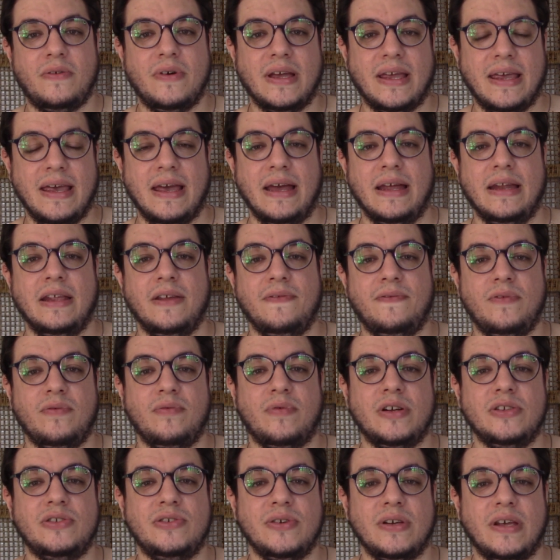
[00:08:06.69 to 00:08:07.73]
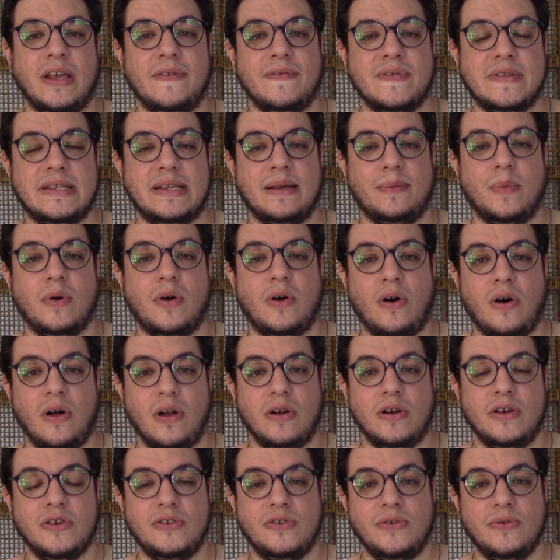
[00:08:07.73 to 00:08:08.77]
again, if you want to give some
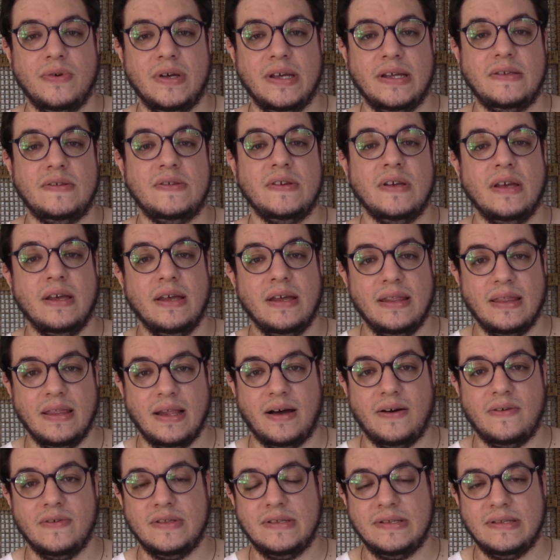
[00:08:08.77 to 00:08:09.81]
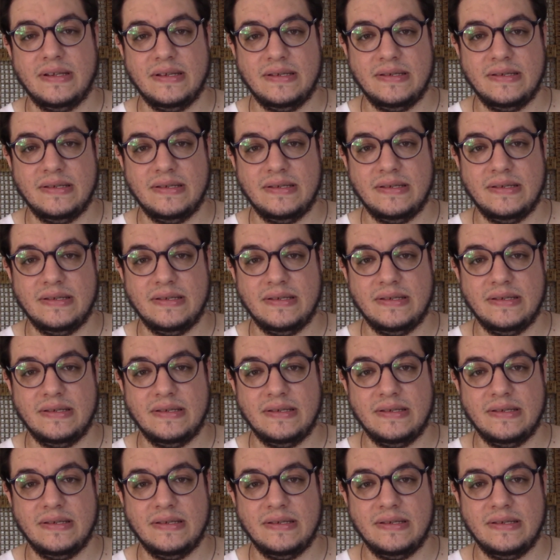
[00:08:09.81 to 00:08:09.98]
color to it, now it's the